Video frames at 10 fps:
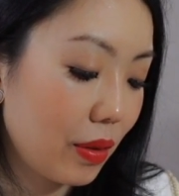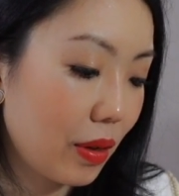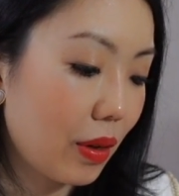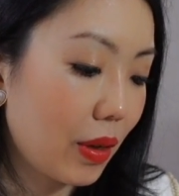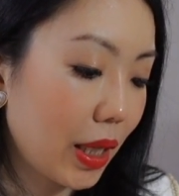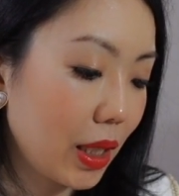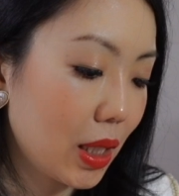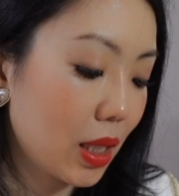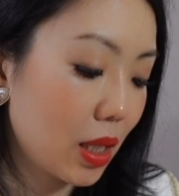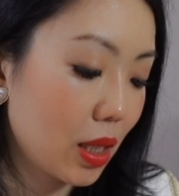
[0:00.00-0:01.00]
All
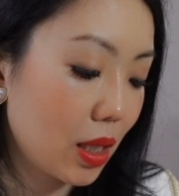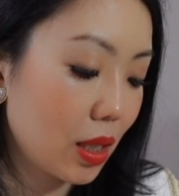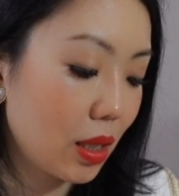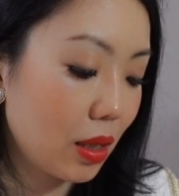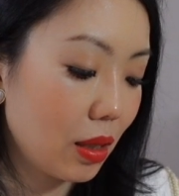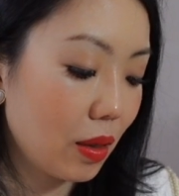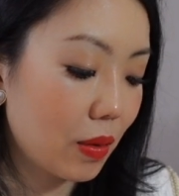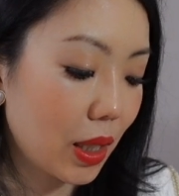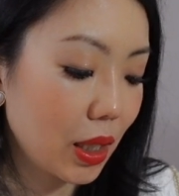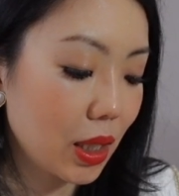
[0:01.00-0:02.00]
right. All
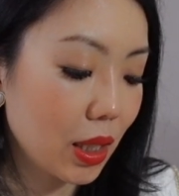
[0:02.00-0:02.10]
right.